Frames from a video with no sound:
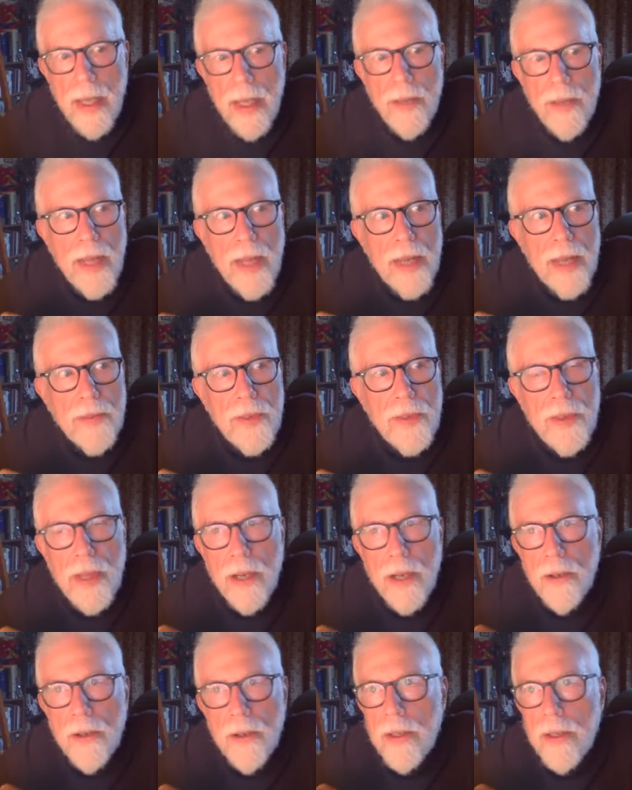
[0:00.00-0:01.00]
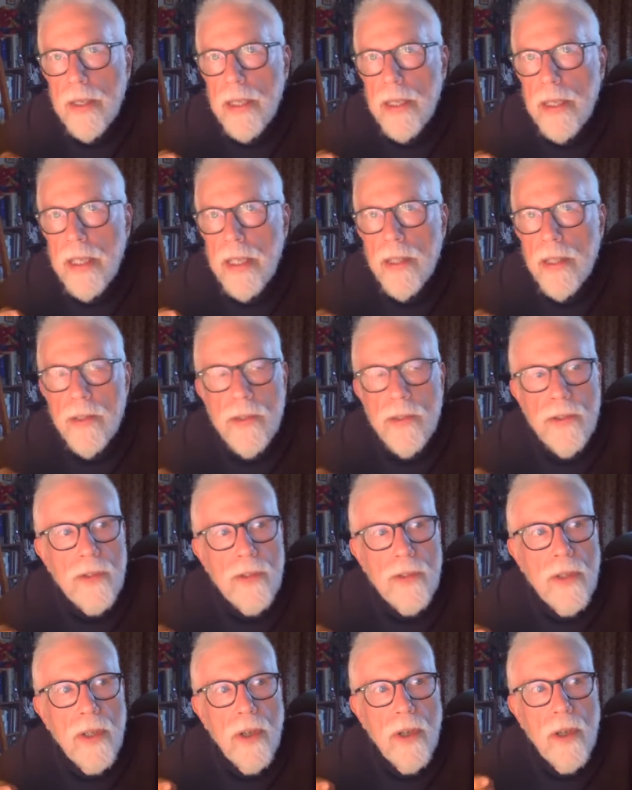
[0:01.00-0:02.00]
that
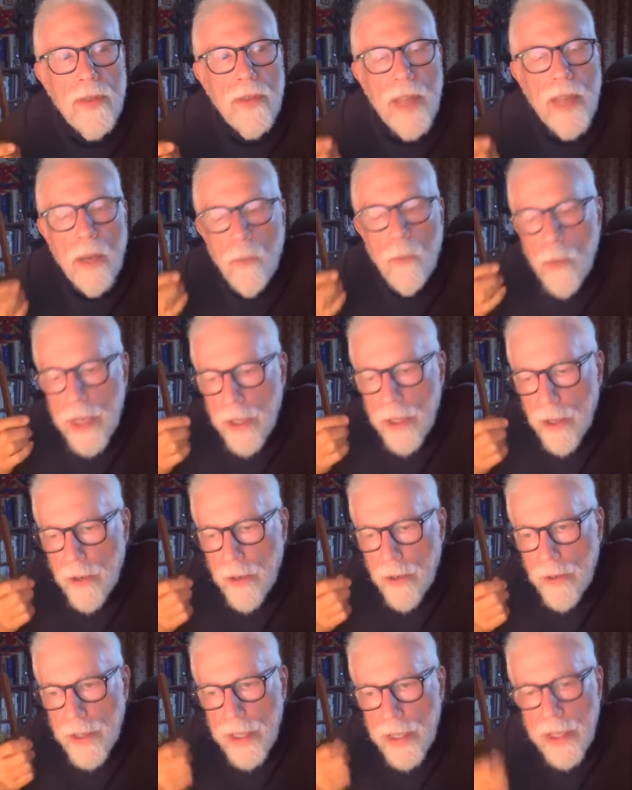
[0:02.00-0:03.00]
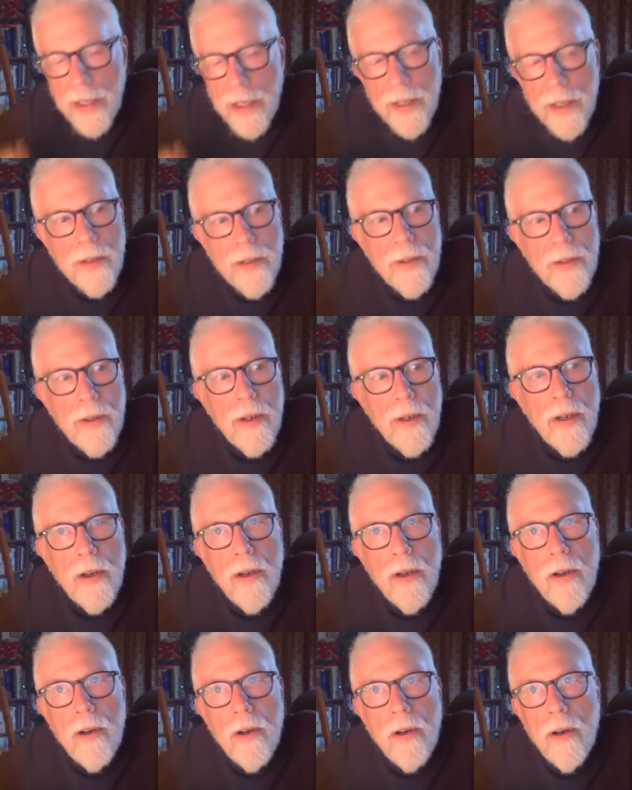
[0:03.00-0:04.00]
that we are here
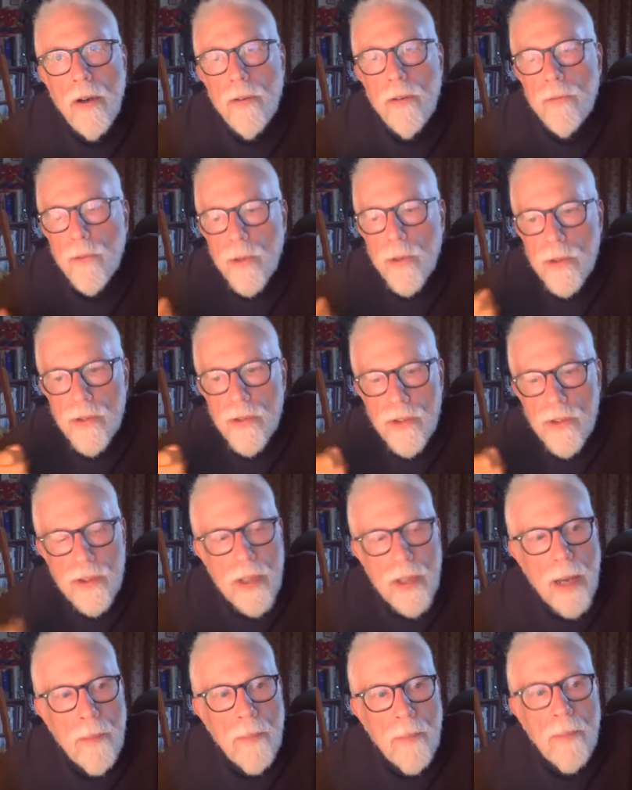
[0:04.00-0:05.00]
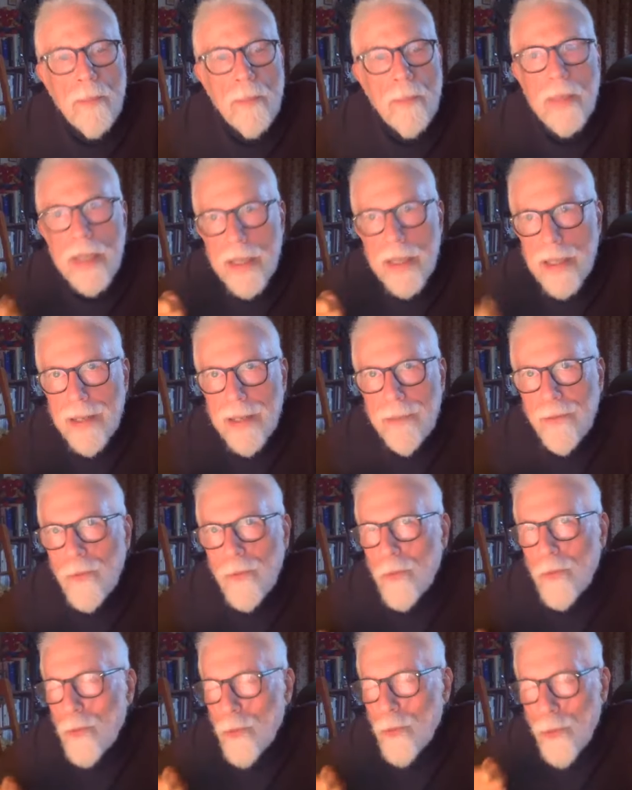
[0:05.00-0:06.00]
for some
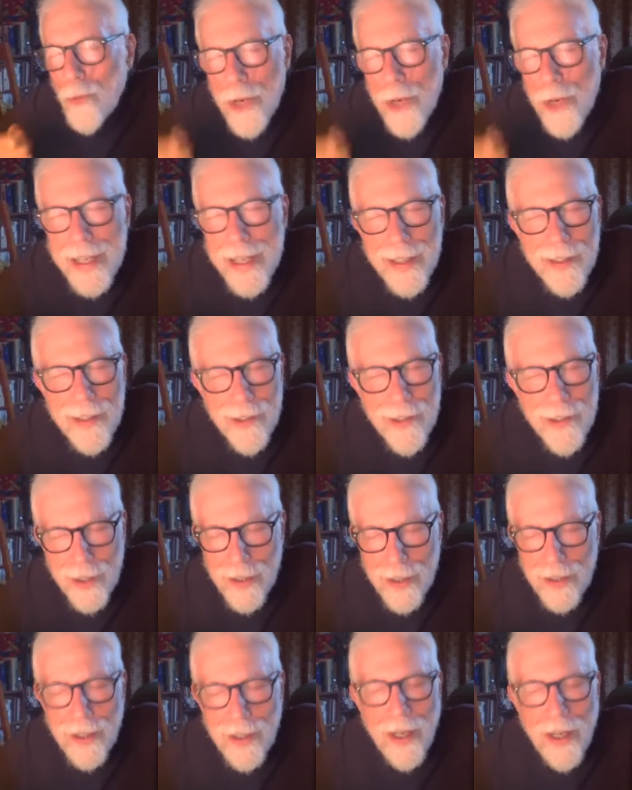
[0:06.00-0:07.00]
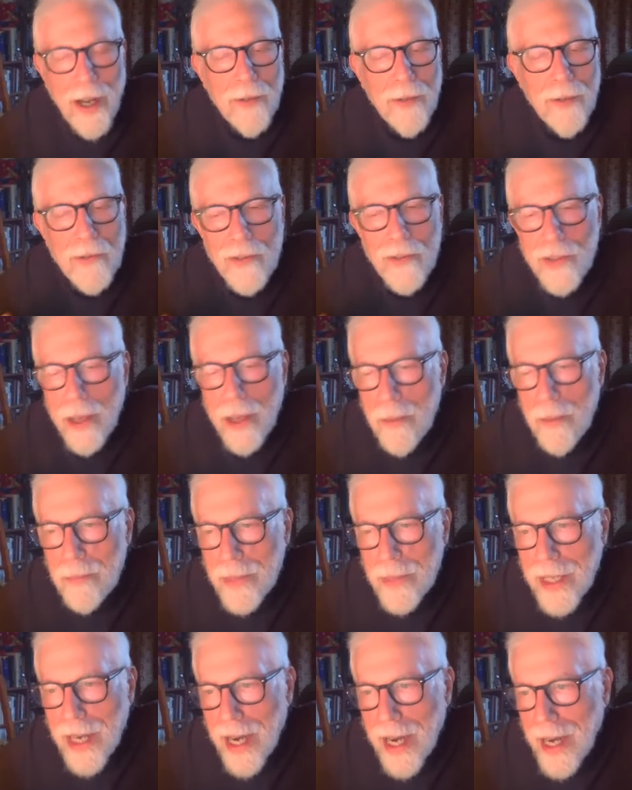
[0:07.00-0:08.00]
reason of
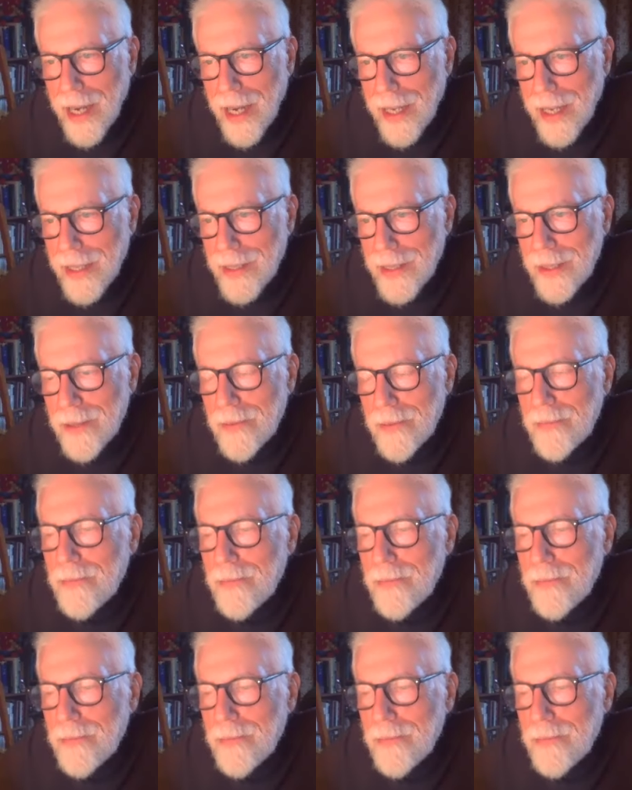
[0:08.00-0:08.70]
some kind,